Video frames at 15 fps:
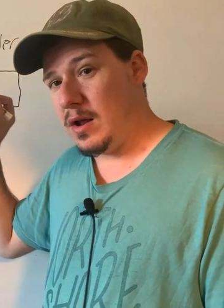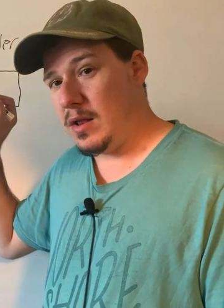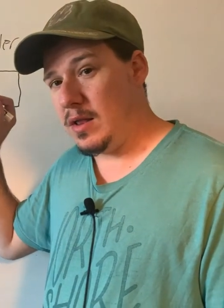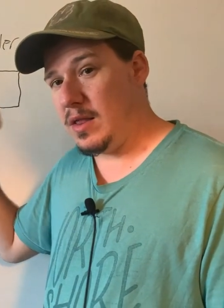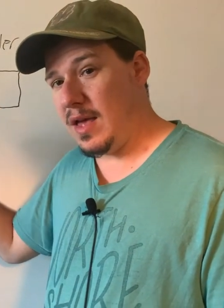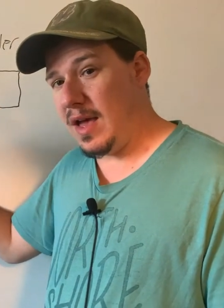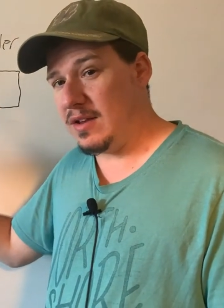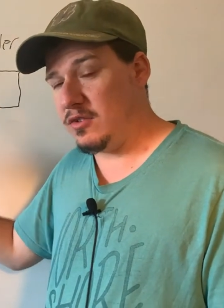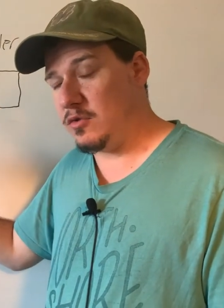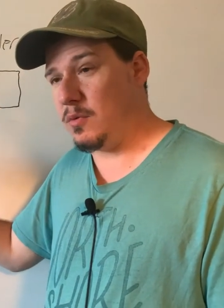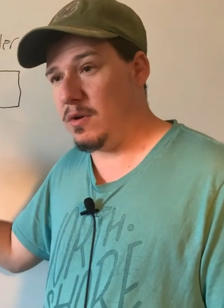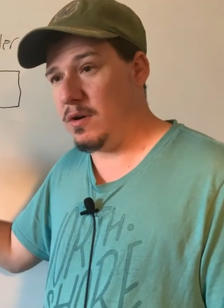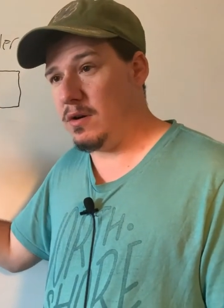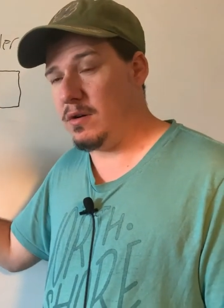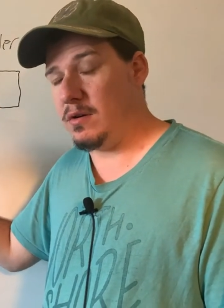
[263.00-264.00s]
that's
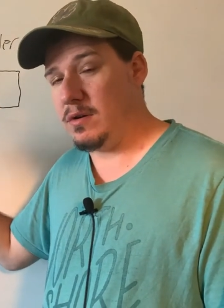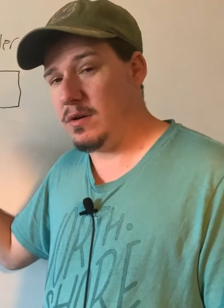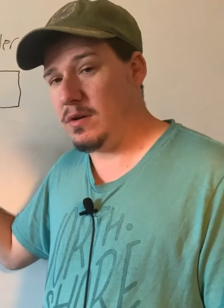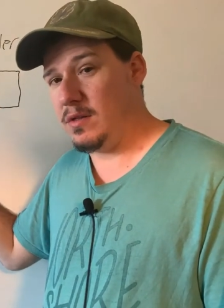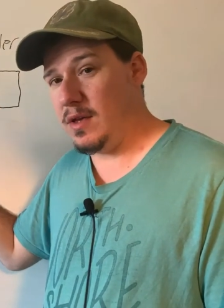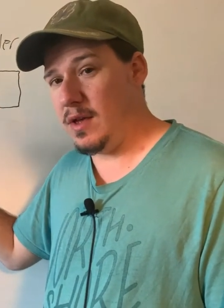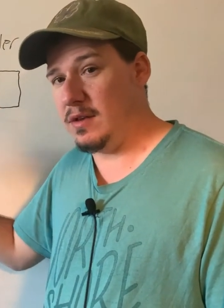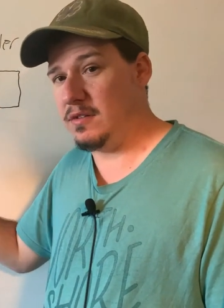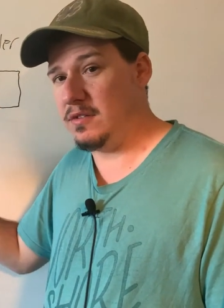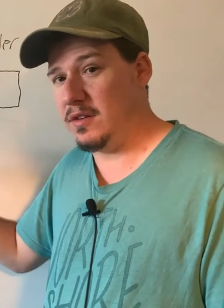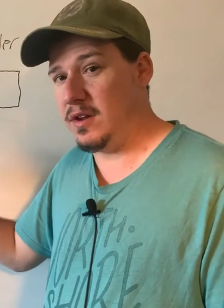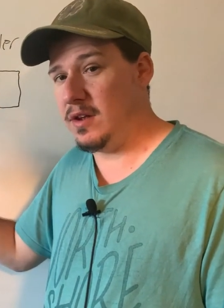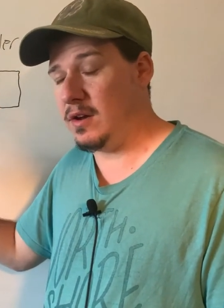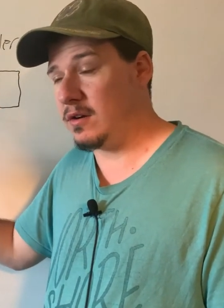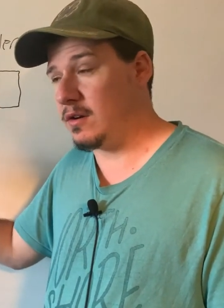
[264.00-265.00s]
where the
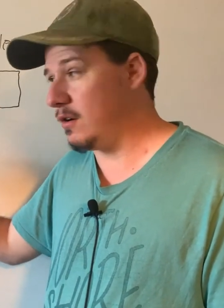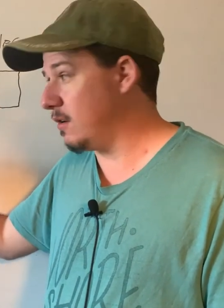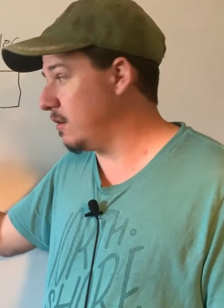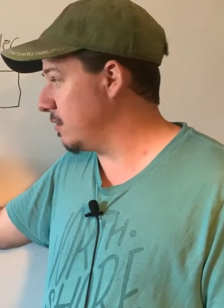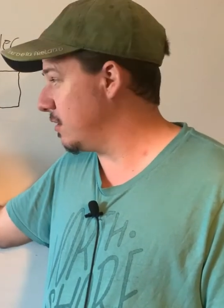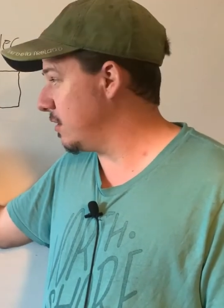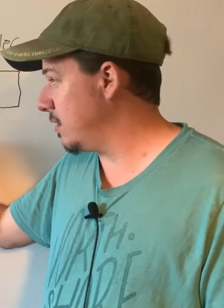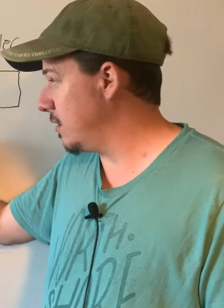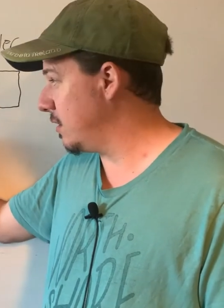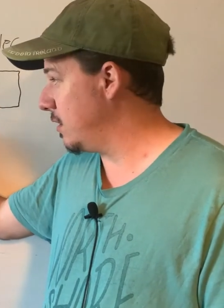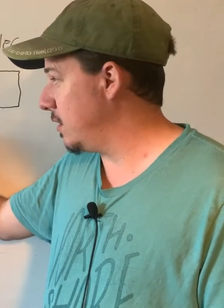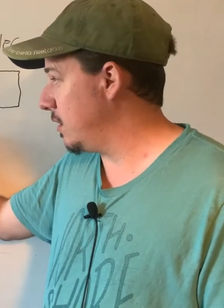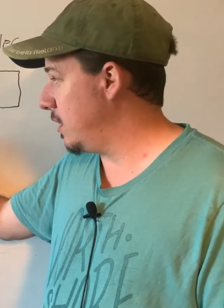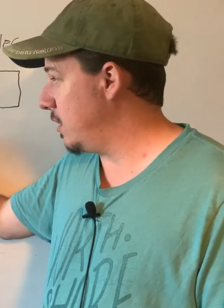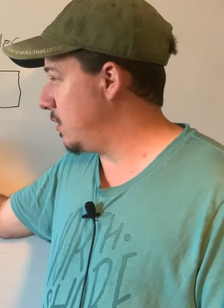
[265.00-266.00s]
incident occurred,
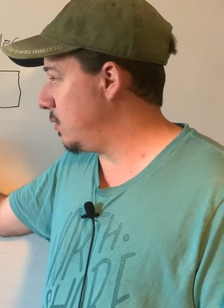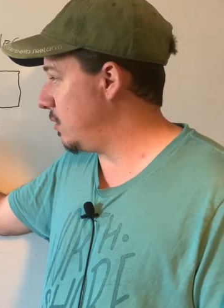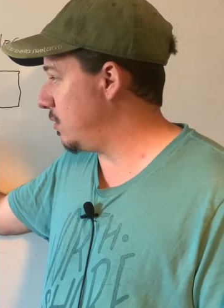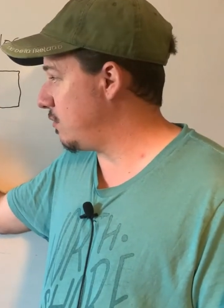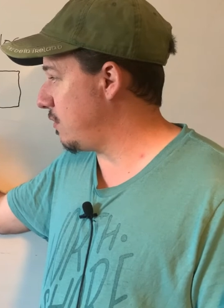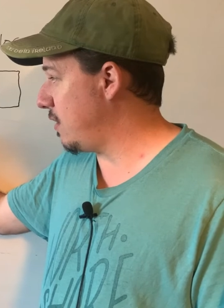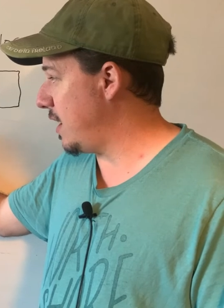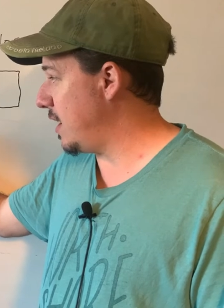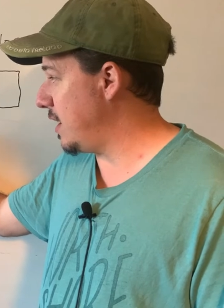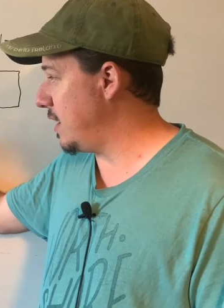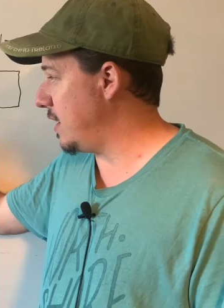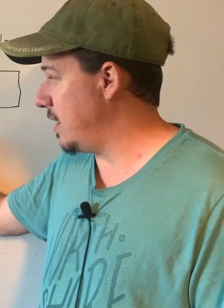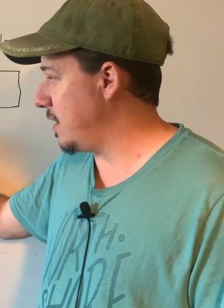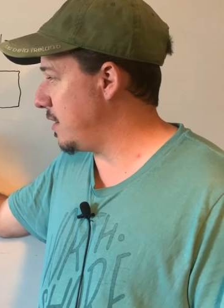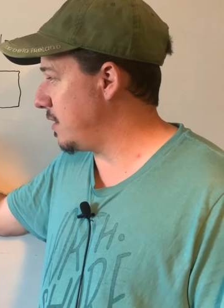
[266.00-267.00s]
was right
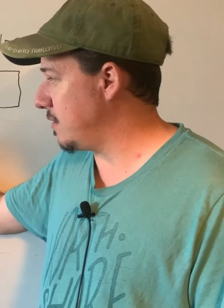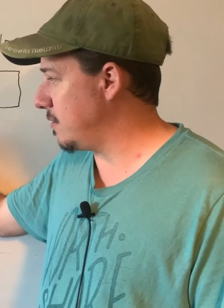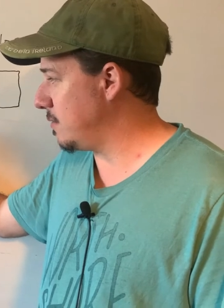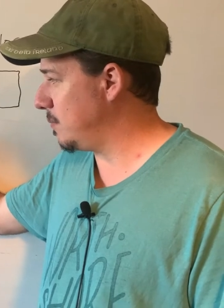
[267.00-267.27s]
here.